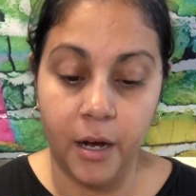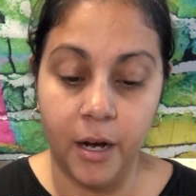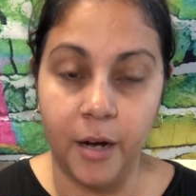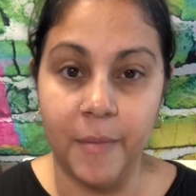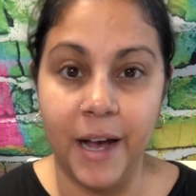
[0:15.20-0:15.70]

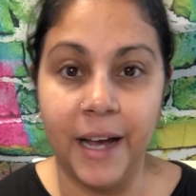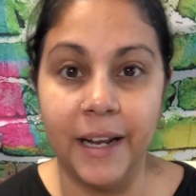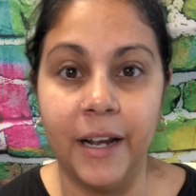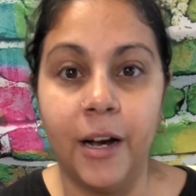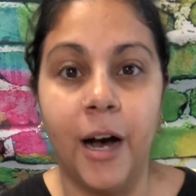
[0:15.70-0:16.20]

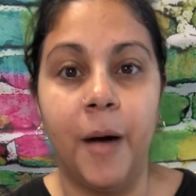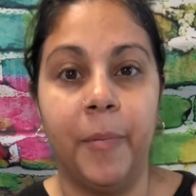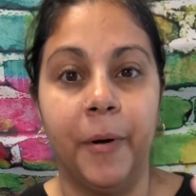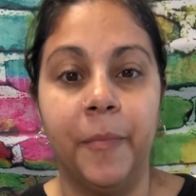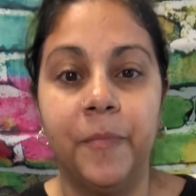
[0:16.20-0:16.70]
adding
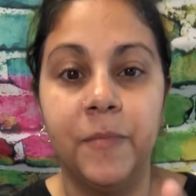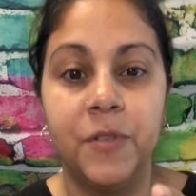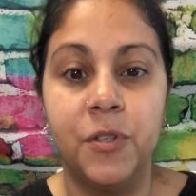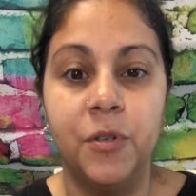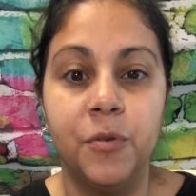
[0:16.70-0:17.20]
copper
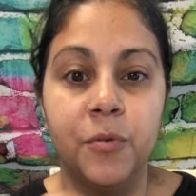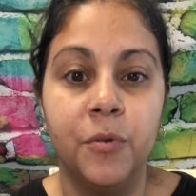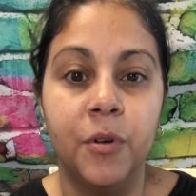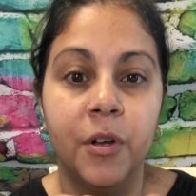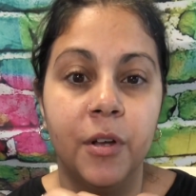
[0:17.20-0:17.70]

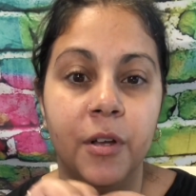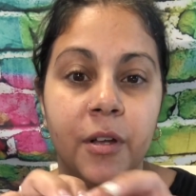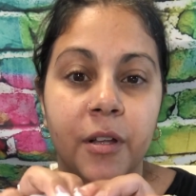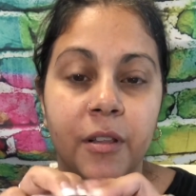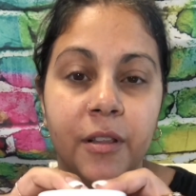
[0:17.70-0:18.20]
to
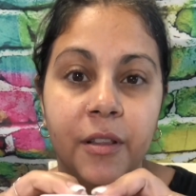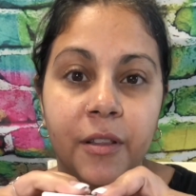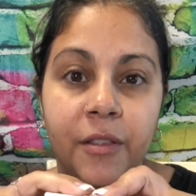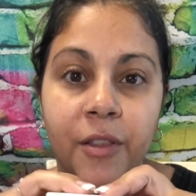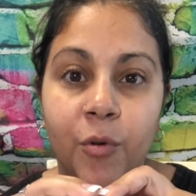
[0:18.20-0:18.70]

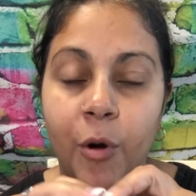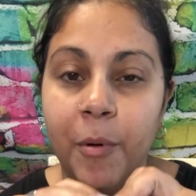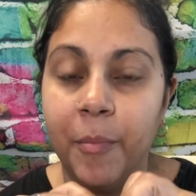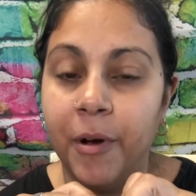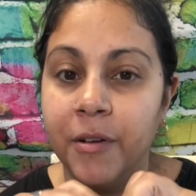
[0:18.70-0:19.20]
the
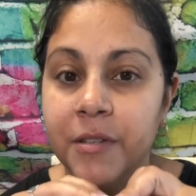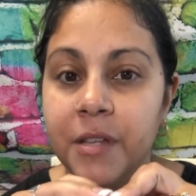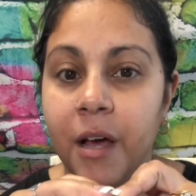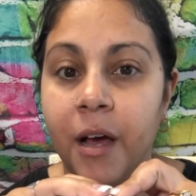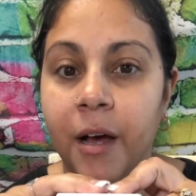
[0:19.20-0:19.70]
wormer balls.
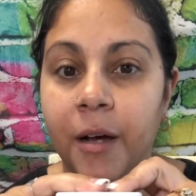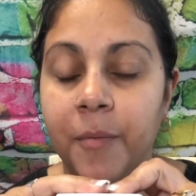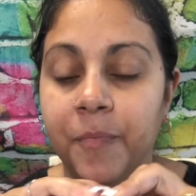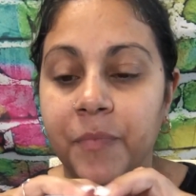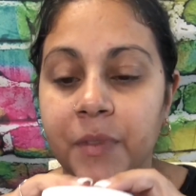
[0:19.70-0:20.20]

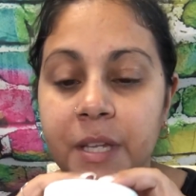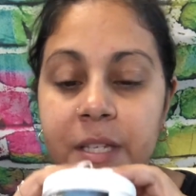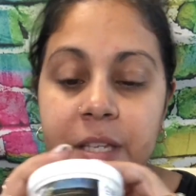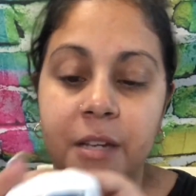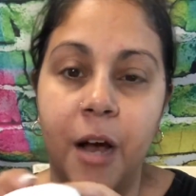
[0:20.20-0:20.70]

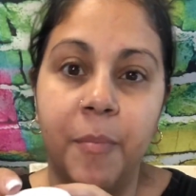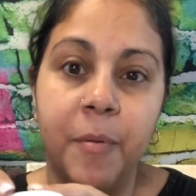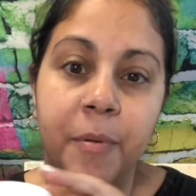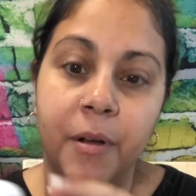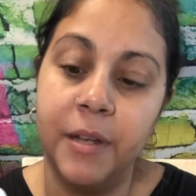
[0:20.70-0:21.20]
This is Copper
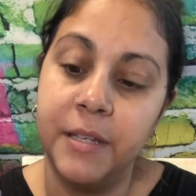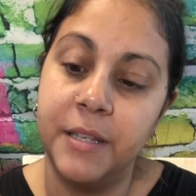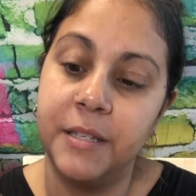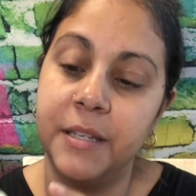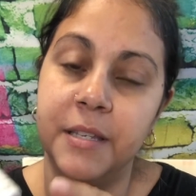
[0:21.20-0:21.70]
Bolus.
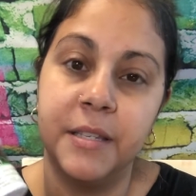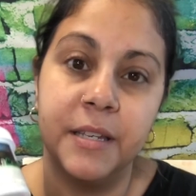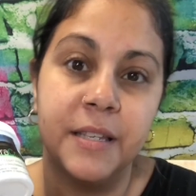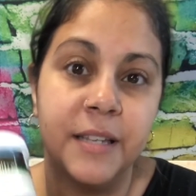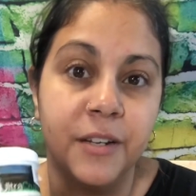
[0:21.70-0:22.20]
This is
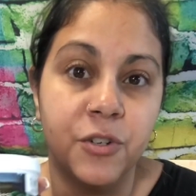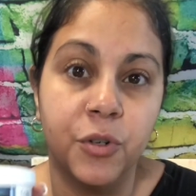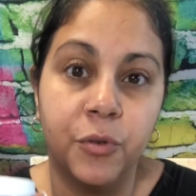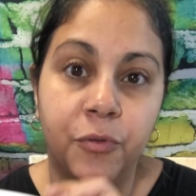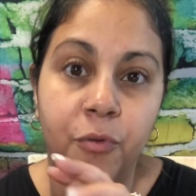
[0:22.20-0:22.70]

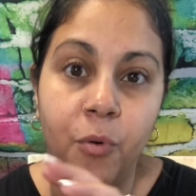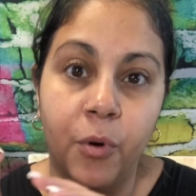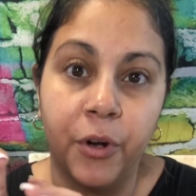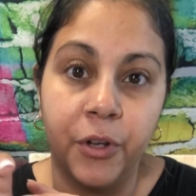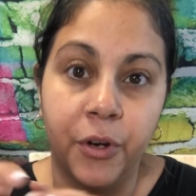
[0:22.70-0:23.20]
essential
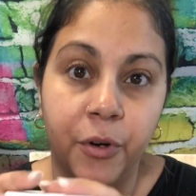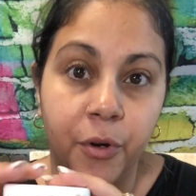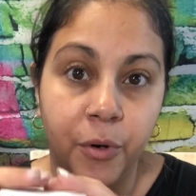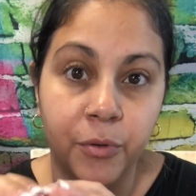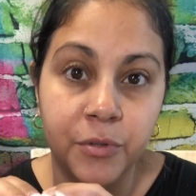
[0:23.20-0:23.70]
for your
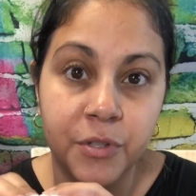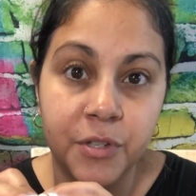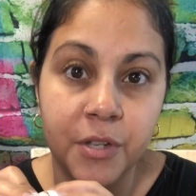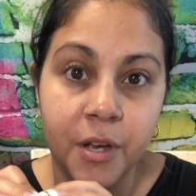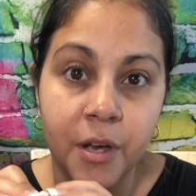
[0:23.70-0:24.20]

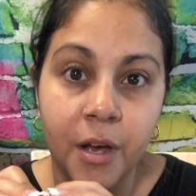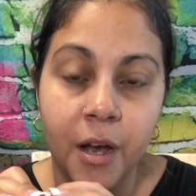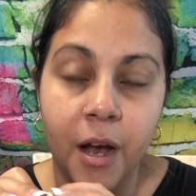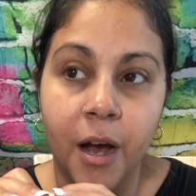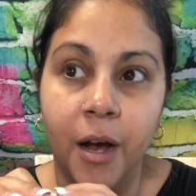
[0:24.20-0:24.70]
goats.
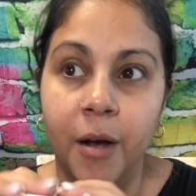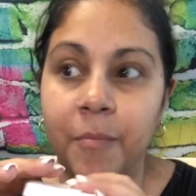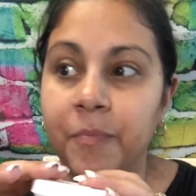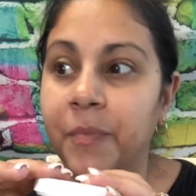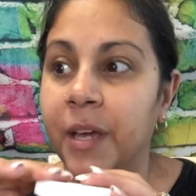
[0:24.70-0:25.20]

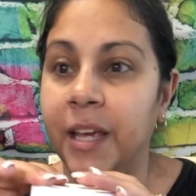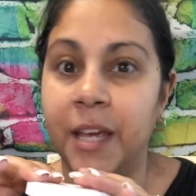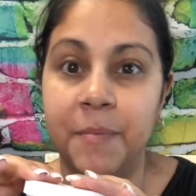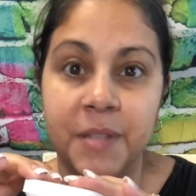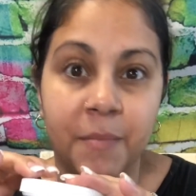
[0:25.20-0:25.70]
It
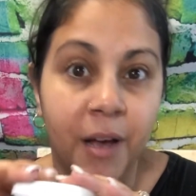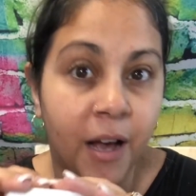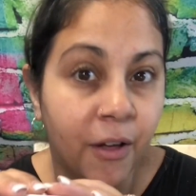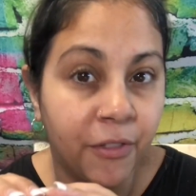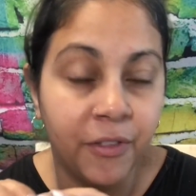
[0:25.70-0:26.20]
keeps them
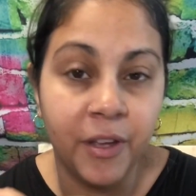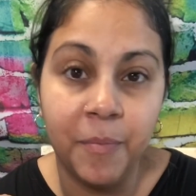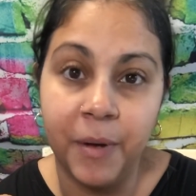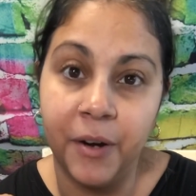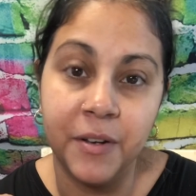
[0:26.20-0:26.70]
healthy,
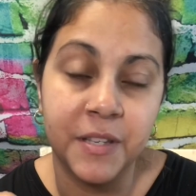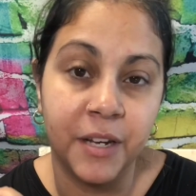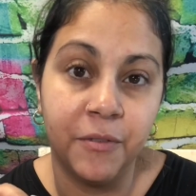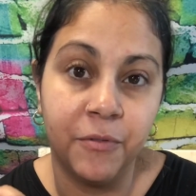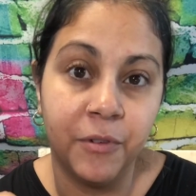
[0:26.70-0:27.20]

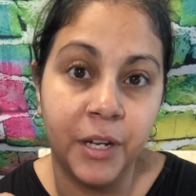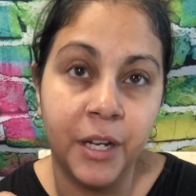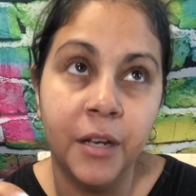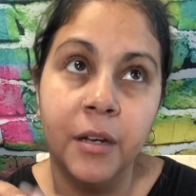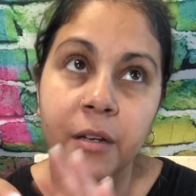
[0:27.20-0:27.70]
parasite
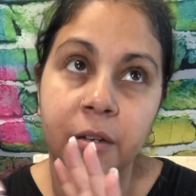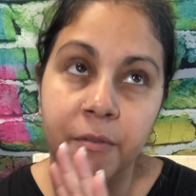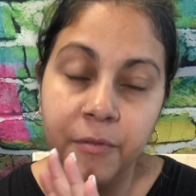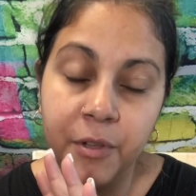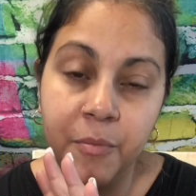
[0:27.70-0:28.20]
free
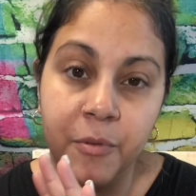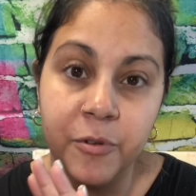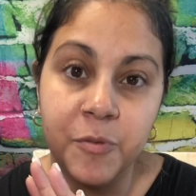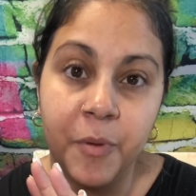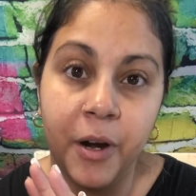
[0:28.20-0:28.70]
for the
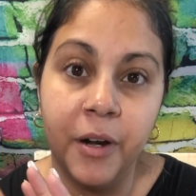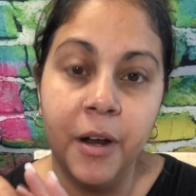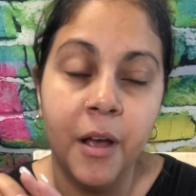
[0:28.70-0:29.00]
most part.